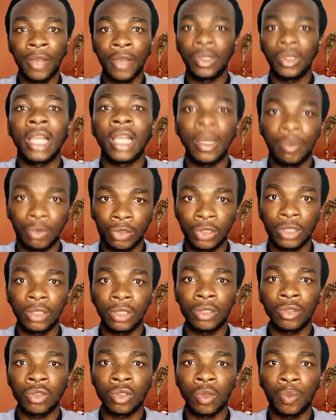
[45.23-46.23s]
I really
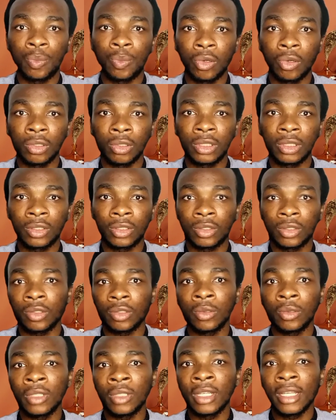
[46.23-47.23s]
appreciate the support.
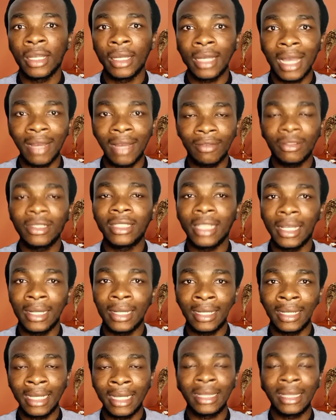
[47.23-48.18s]
So having said that,